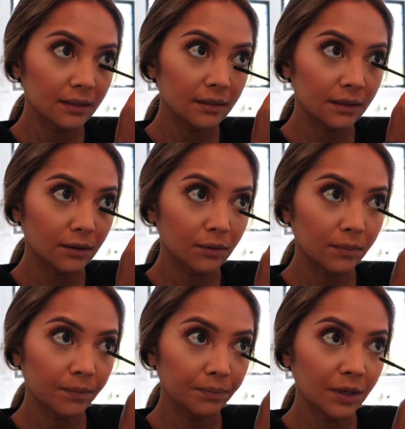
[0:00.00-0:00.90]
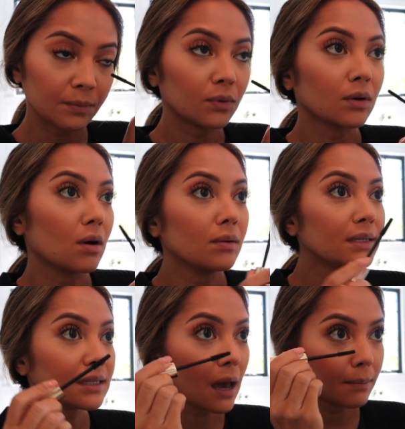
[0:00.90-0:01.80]
you know, people are
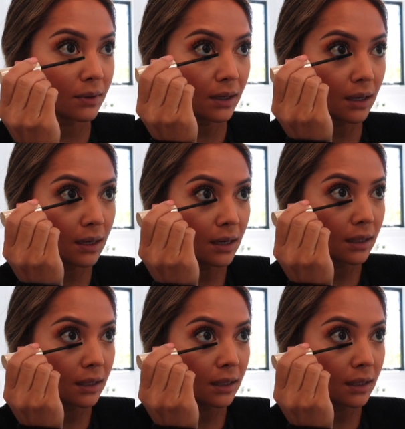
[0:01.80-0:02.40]
always happy.